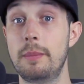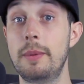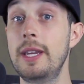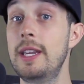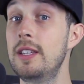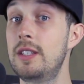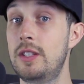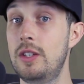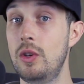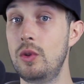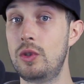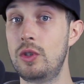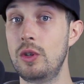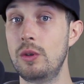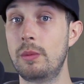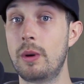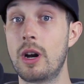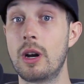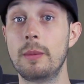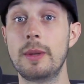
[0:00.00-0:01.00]
The biggest
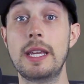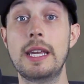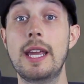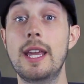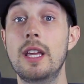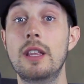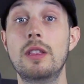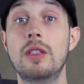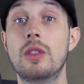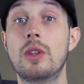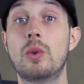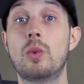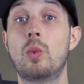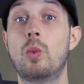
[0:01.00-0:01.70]
YouTube army in the